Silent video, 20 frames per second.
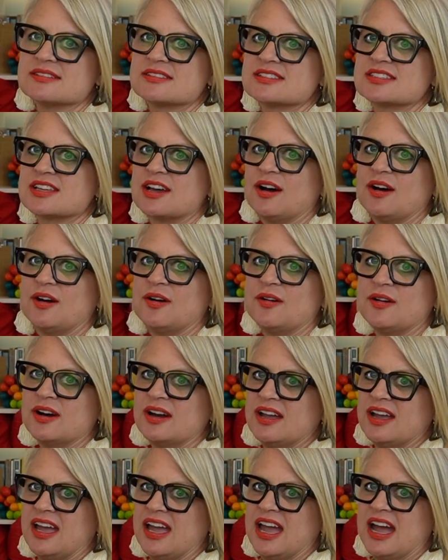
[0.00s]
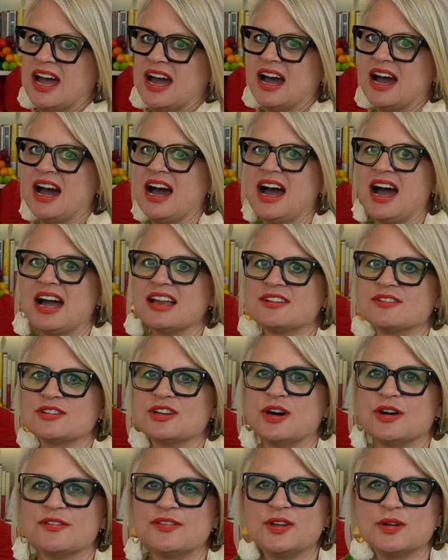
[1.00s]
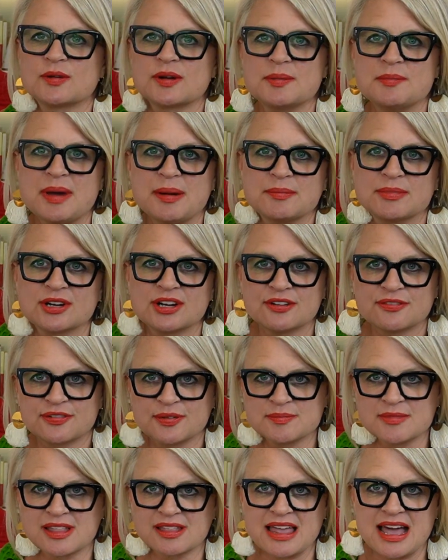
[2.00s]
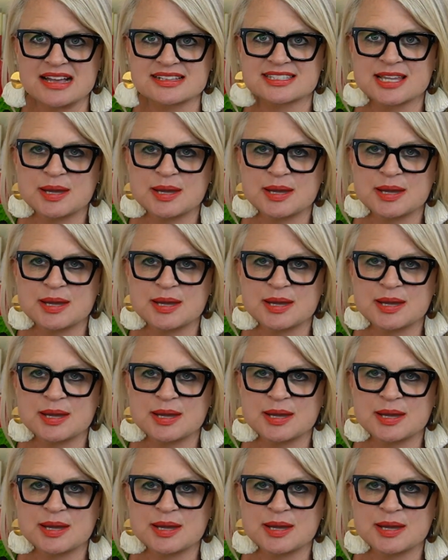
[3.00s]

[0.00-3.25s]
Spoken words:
So I don't know if you remember from the last